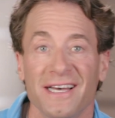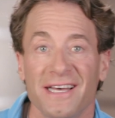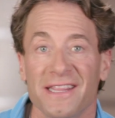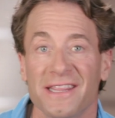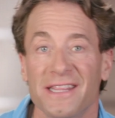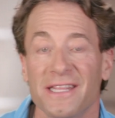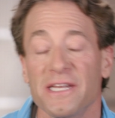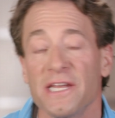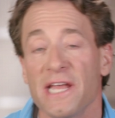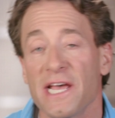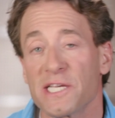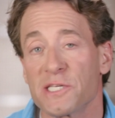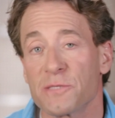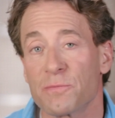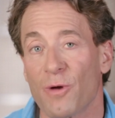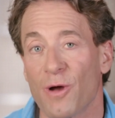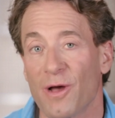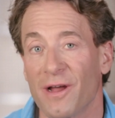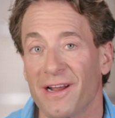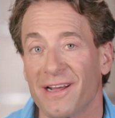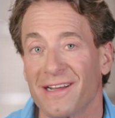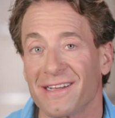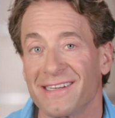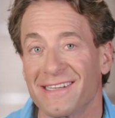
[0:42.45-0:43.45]
The next
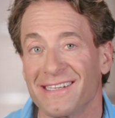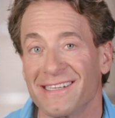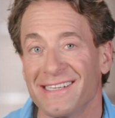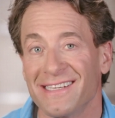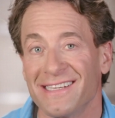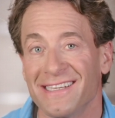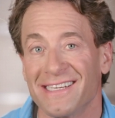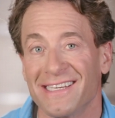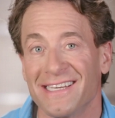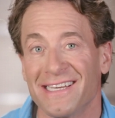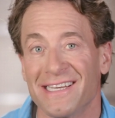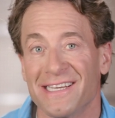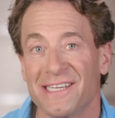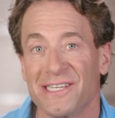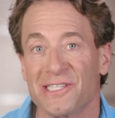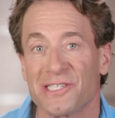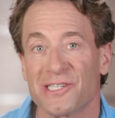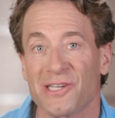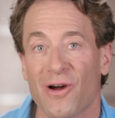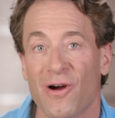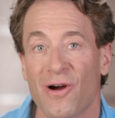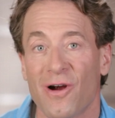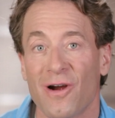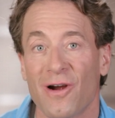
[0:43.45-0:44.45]
product
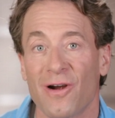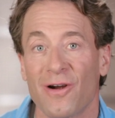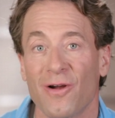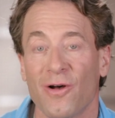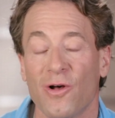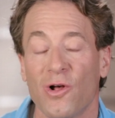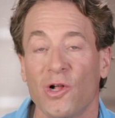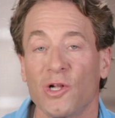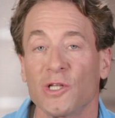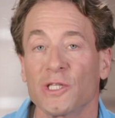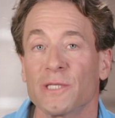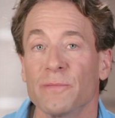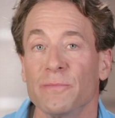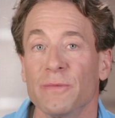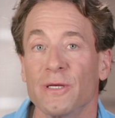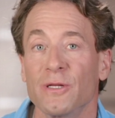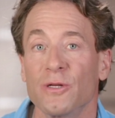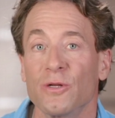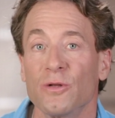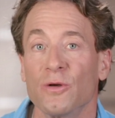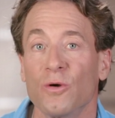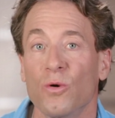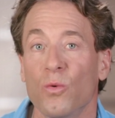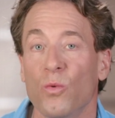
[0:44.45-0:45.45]
is our
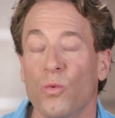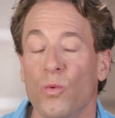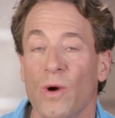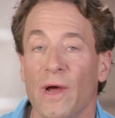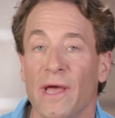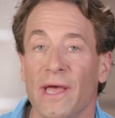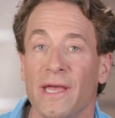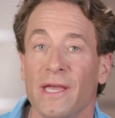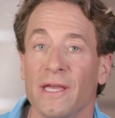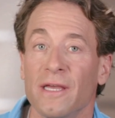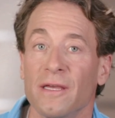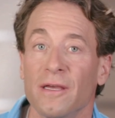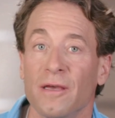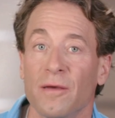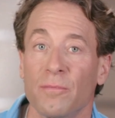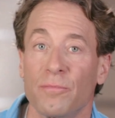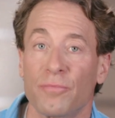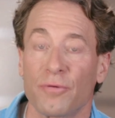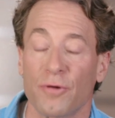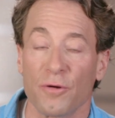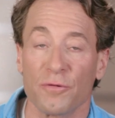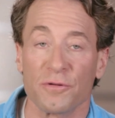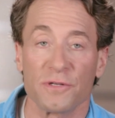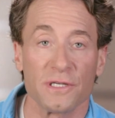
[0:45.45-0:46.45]
ultimate whey
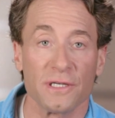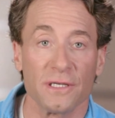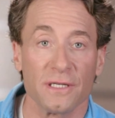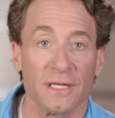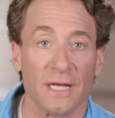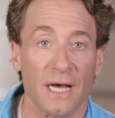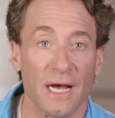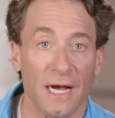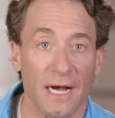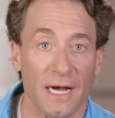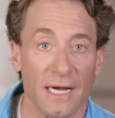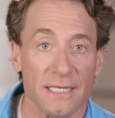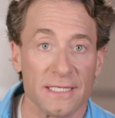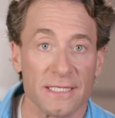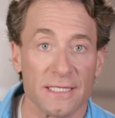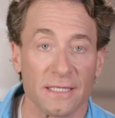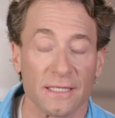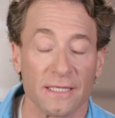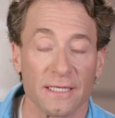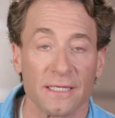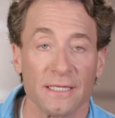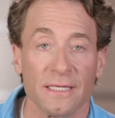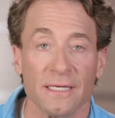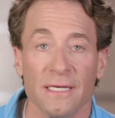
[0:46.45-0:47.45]
protein
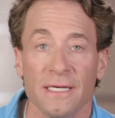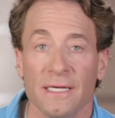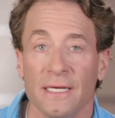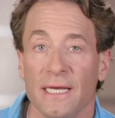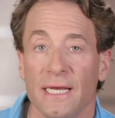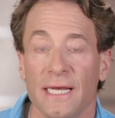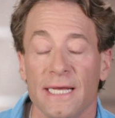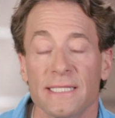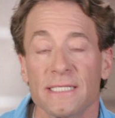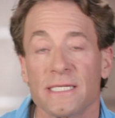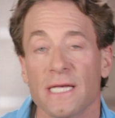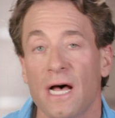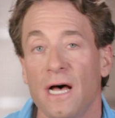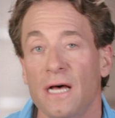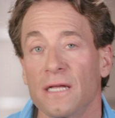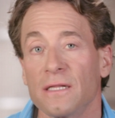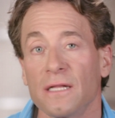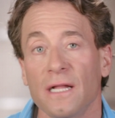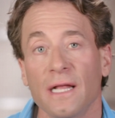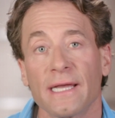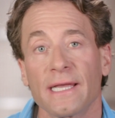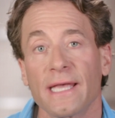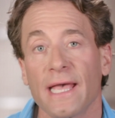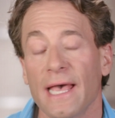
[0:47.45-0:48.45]
isolate. It's
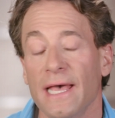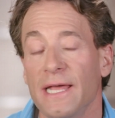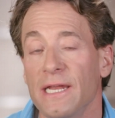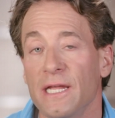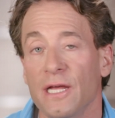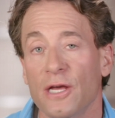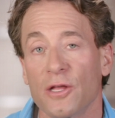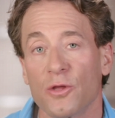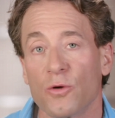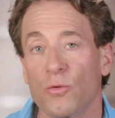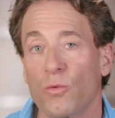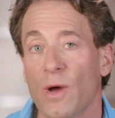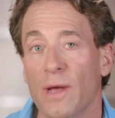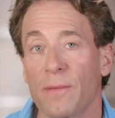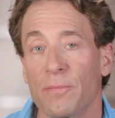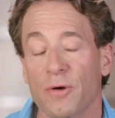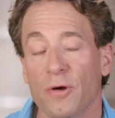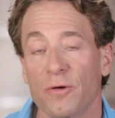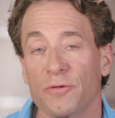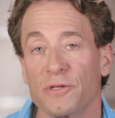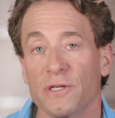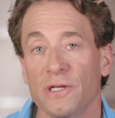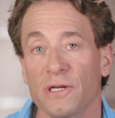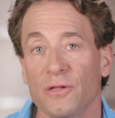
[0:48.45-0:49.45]
unlike any other whey
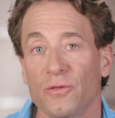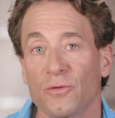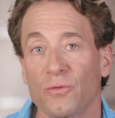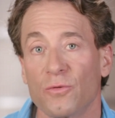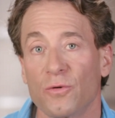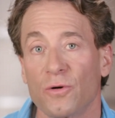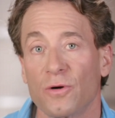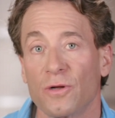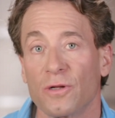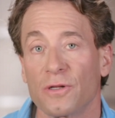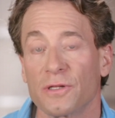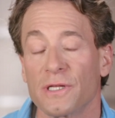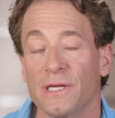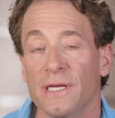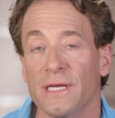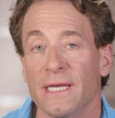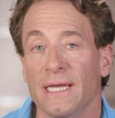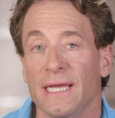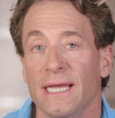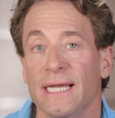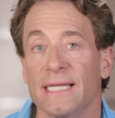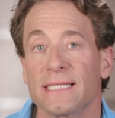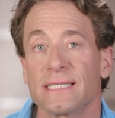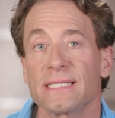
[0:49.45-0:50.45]
protein in the world.
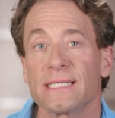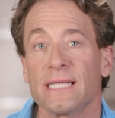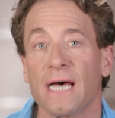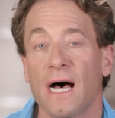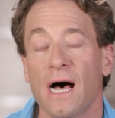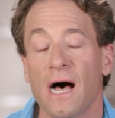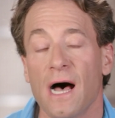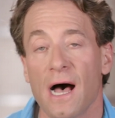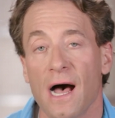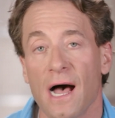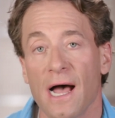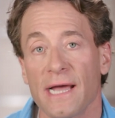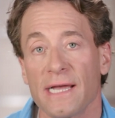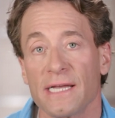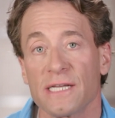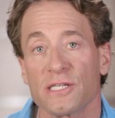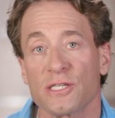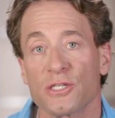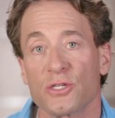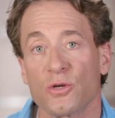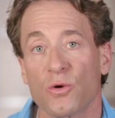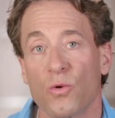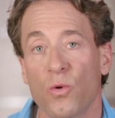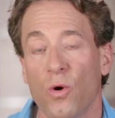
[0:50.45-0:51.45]
It's the
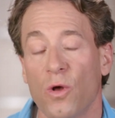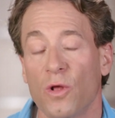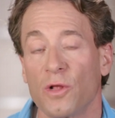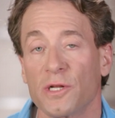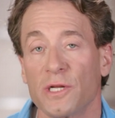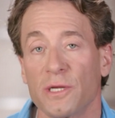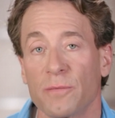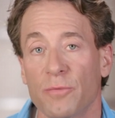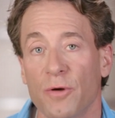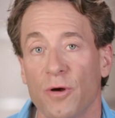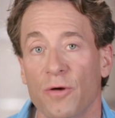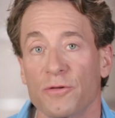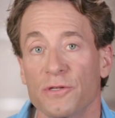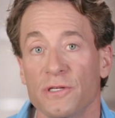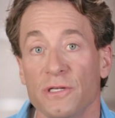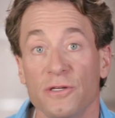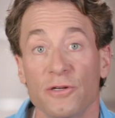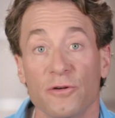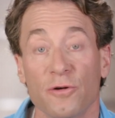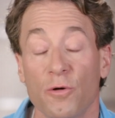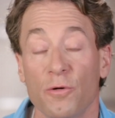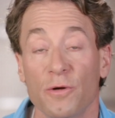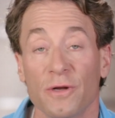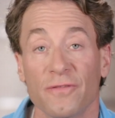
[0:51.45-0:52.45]
highest quality protein
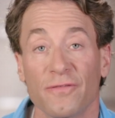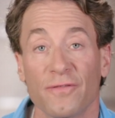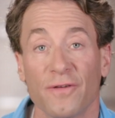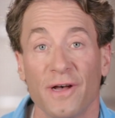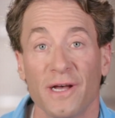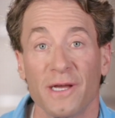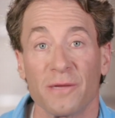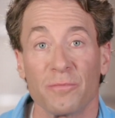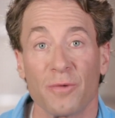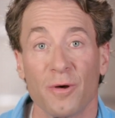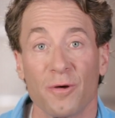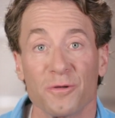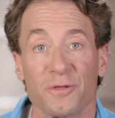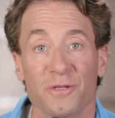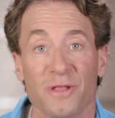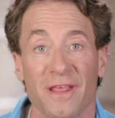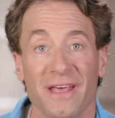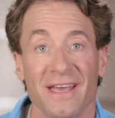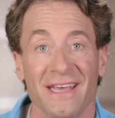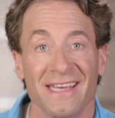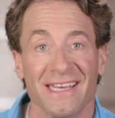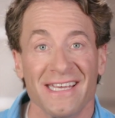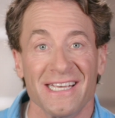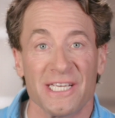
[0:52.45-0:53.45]
you're going to find, both
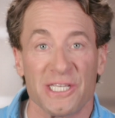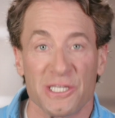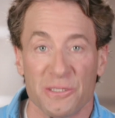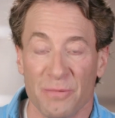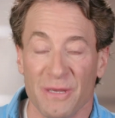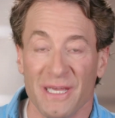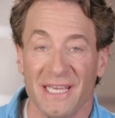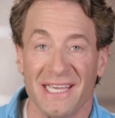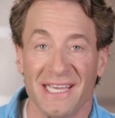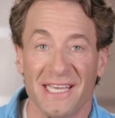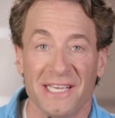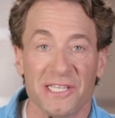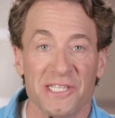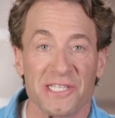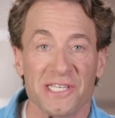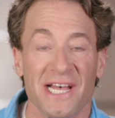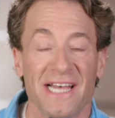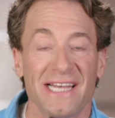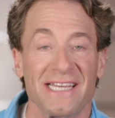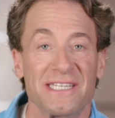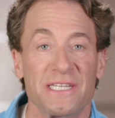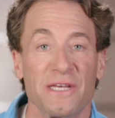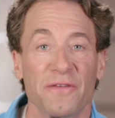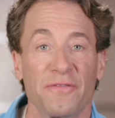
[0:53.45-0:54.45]
speaking
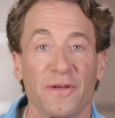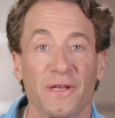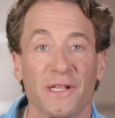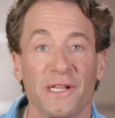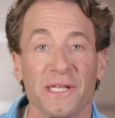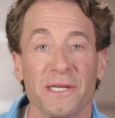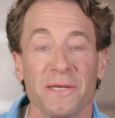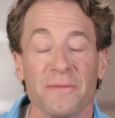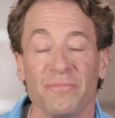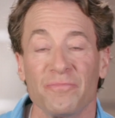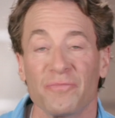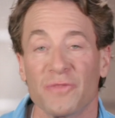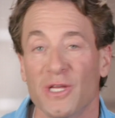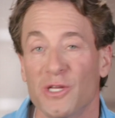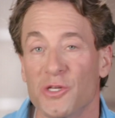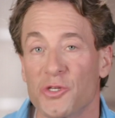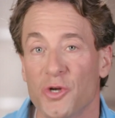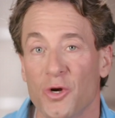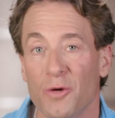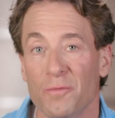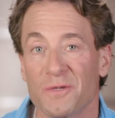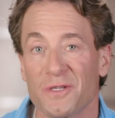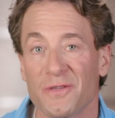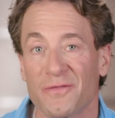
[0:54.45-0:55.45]
scientifically in
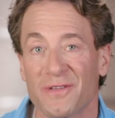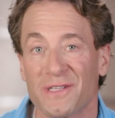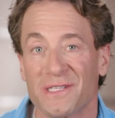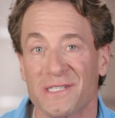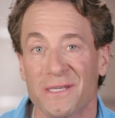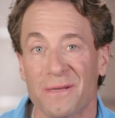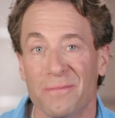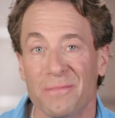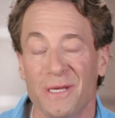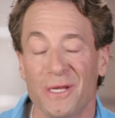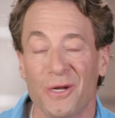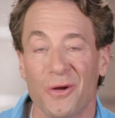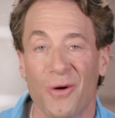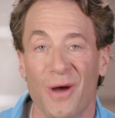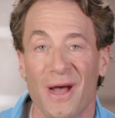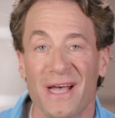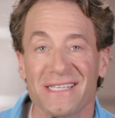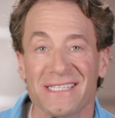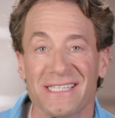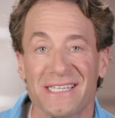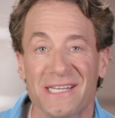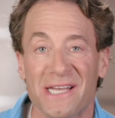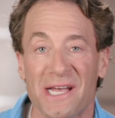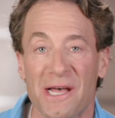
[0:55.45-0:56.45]
terms of its amino
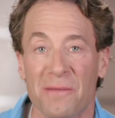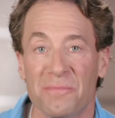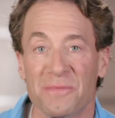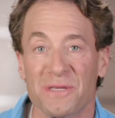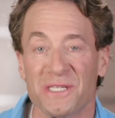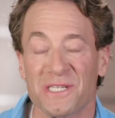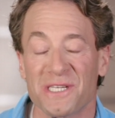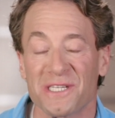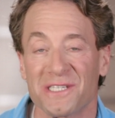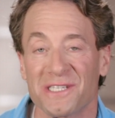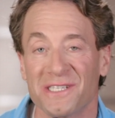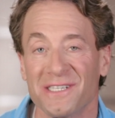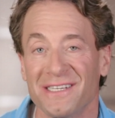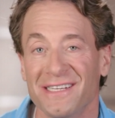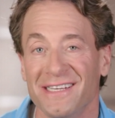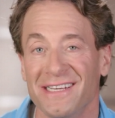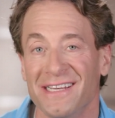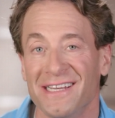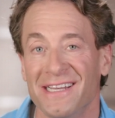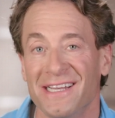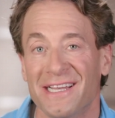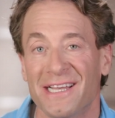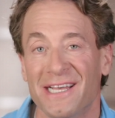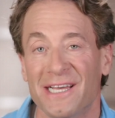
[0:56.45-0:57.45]
acid composition,
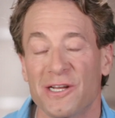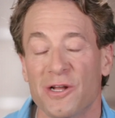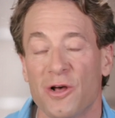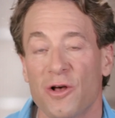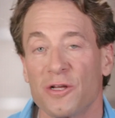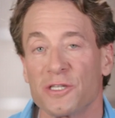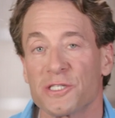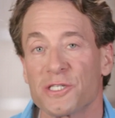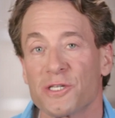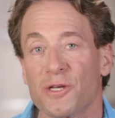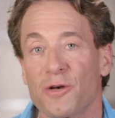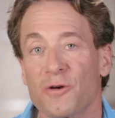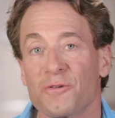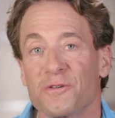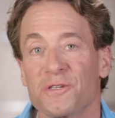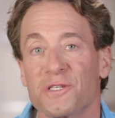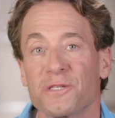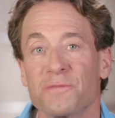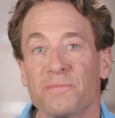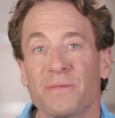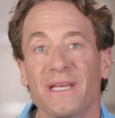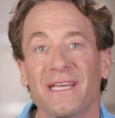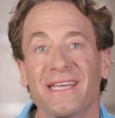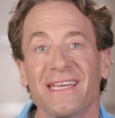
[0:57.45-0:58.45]
and also
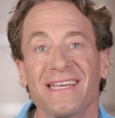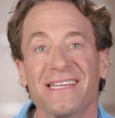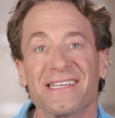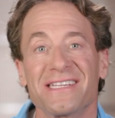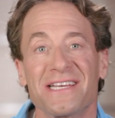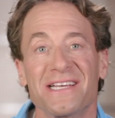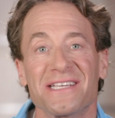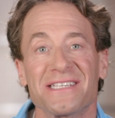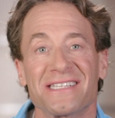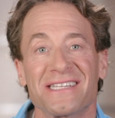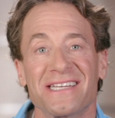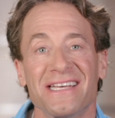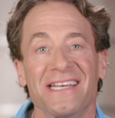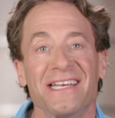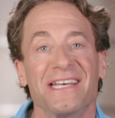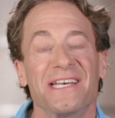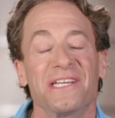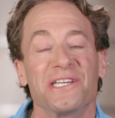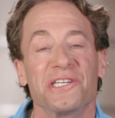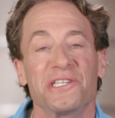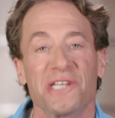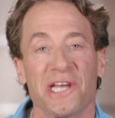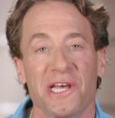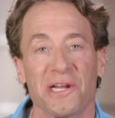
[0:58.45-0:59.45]
speaking just
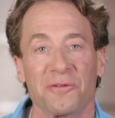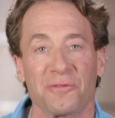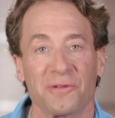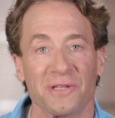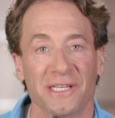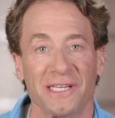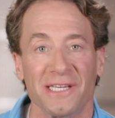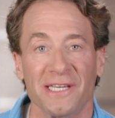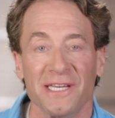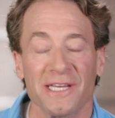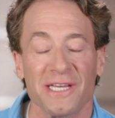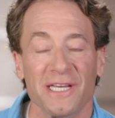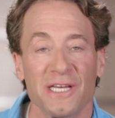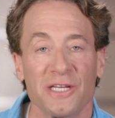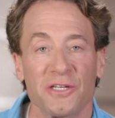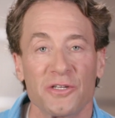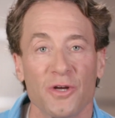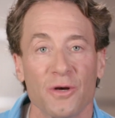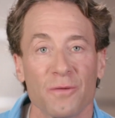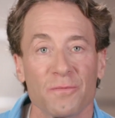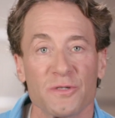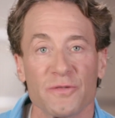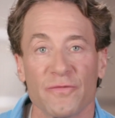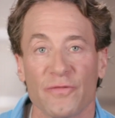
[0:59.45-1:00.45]
generally in
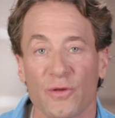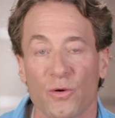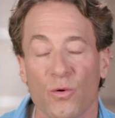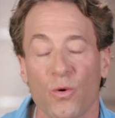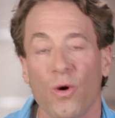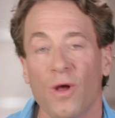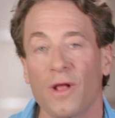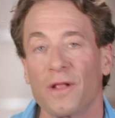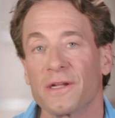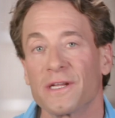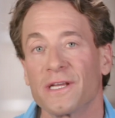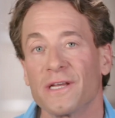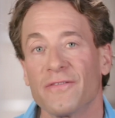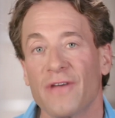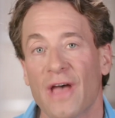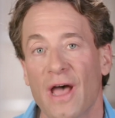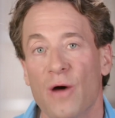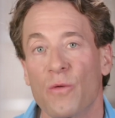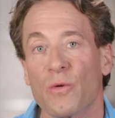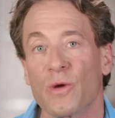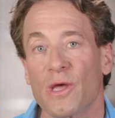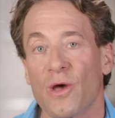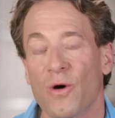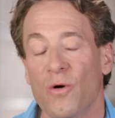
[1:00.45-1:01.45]
terms of the quality of
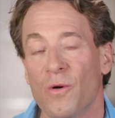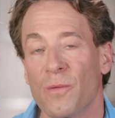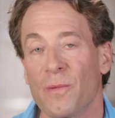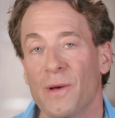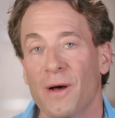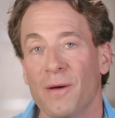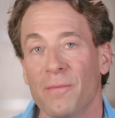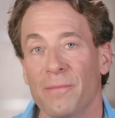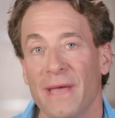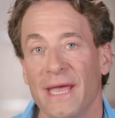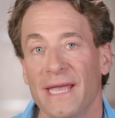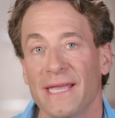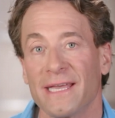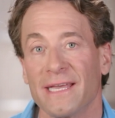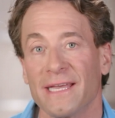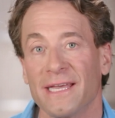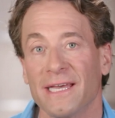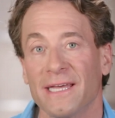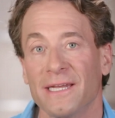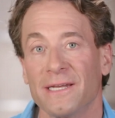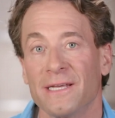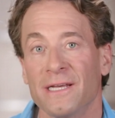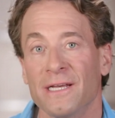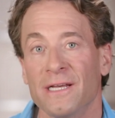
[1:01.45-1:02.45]
how we go about making
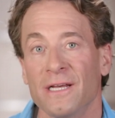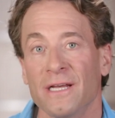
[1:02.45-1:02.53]
it.